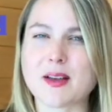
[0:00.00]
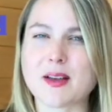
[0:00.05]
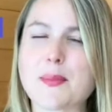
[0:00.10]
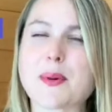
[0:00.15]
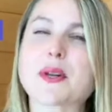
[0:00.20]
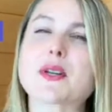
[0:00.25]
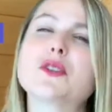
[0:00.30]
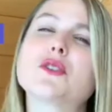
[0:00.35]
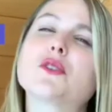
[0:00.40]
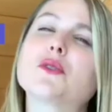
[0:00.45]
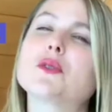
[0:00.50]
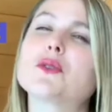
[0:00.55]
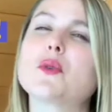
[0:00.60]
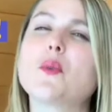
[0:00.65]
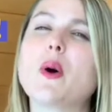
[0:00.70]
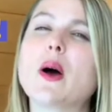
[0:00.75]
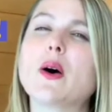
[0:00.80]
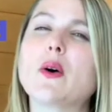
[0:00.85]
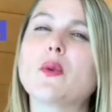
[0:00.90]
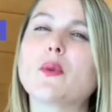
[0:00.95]
but it shows a
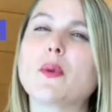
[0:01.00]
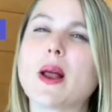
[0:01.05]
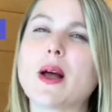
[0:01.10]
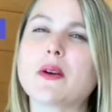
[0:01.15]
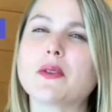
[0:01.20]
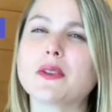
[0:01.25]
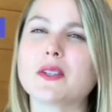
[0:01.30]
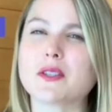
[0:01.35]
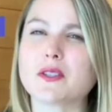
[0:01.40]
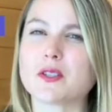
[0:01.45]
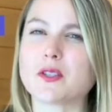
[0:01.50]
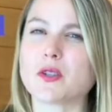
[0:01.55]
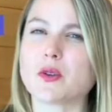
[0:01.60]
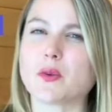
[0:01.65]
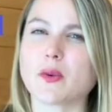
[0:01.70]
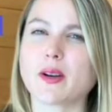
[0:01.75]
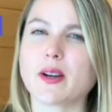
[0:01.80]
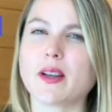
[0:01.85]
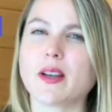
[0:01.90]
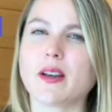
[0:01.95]
well-rounded
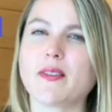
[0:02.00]
story